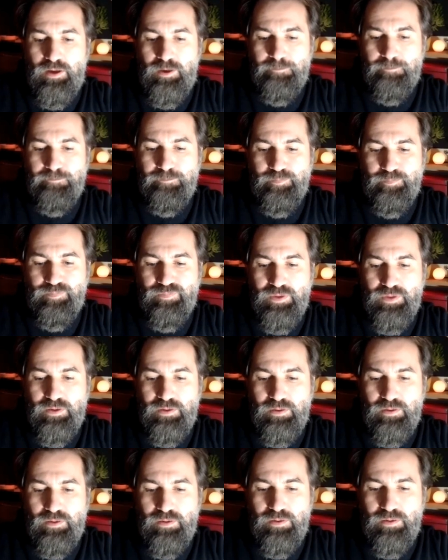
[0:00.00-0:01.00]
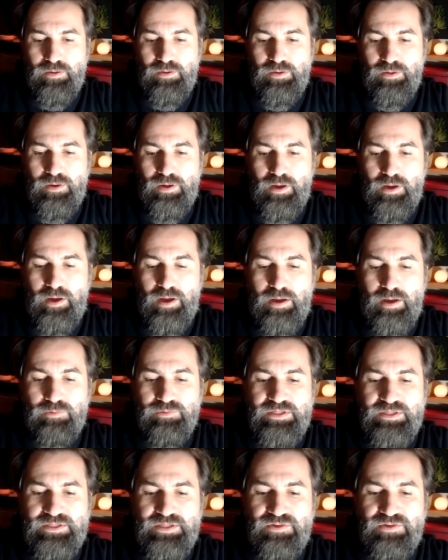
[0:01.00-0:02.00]
Um, how
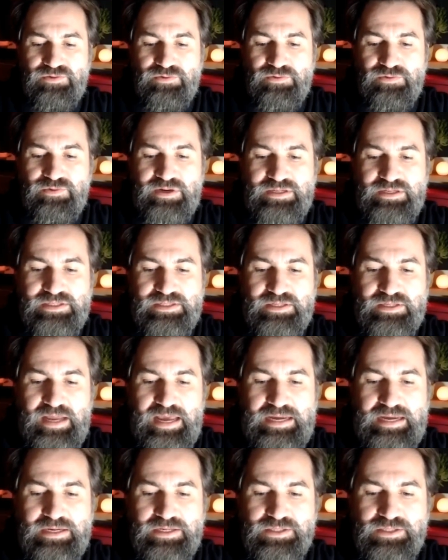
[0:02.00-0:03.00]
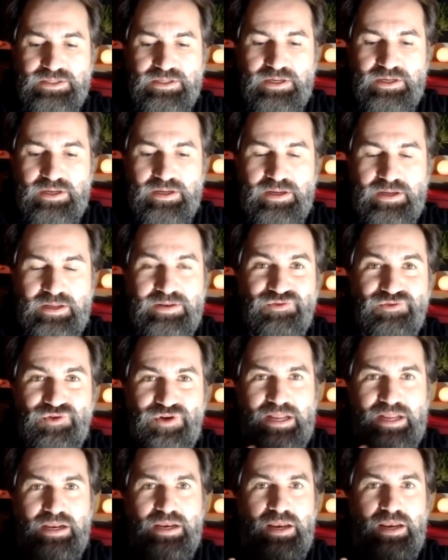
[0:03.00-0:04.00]
does it translate in
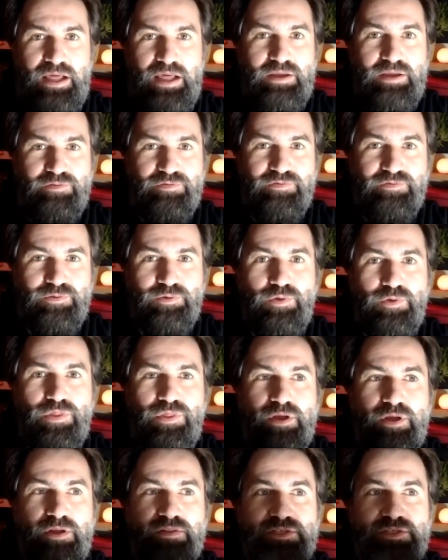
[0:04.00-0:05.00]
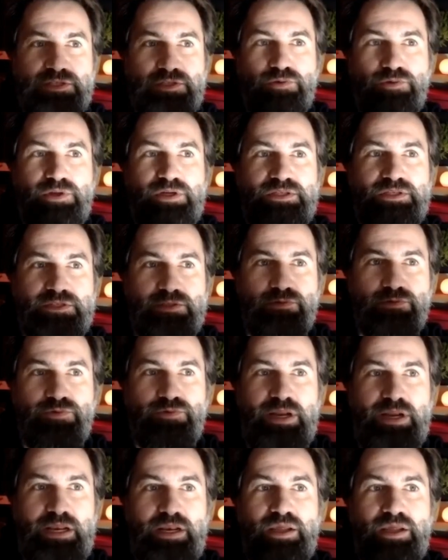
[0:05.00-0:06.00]
real life? Do you think the students do
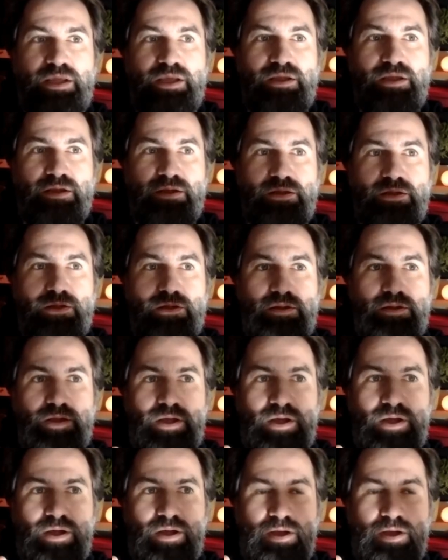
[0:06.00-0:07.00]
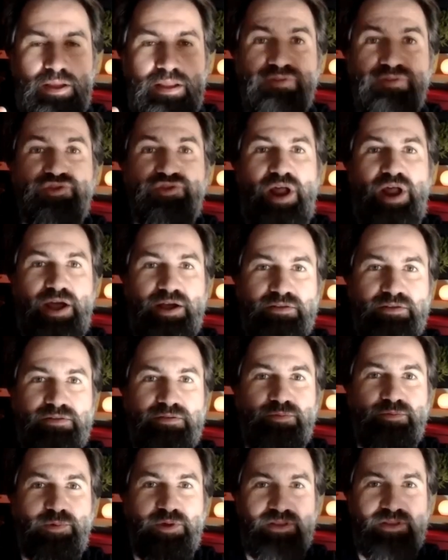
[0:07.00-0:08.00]
really uh,
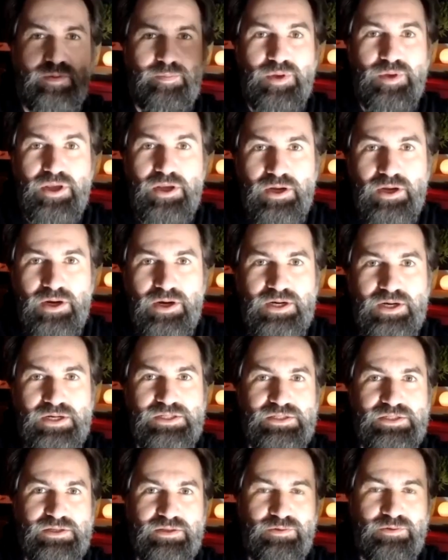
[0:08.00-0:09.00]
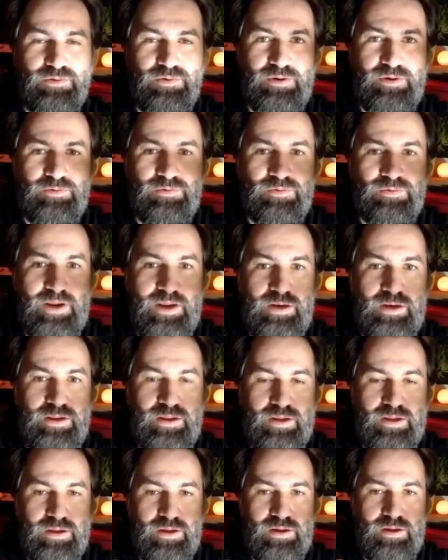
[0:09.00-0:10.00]
interact with their peers? Do, do
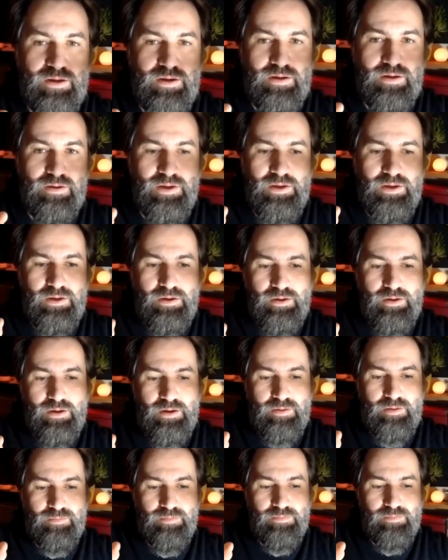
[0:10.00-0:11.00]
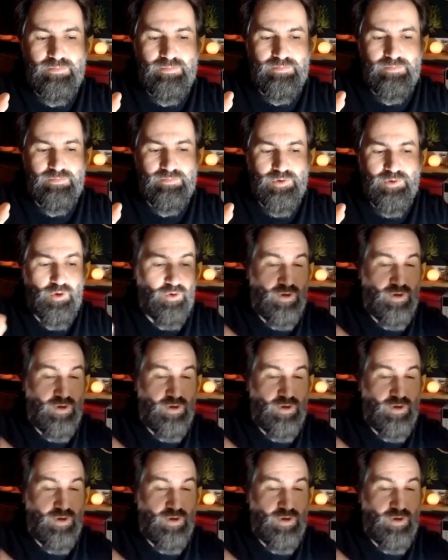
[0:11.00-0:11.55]
really uh, um,